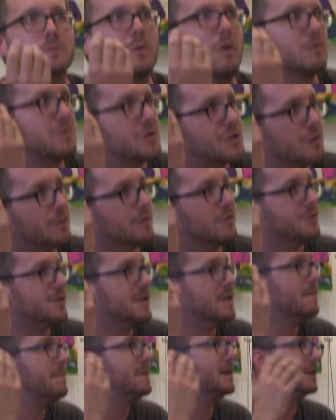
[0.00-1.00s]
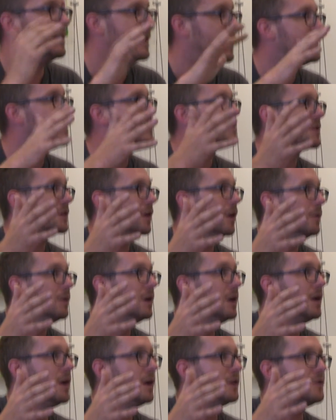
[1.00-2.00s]
what, 200 and a bit years
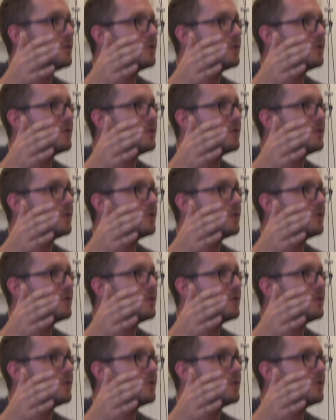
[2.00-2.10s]
ago,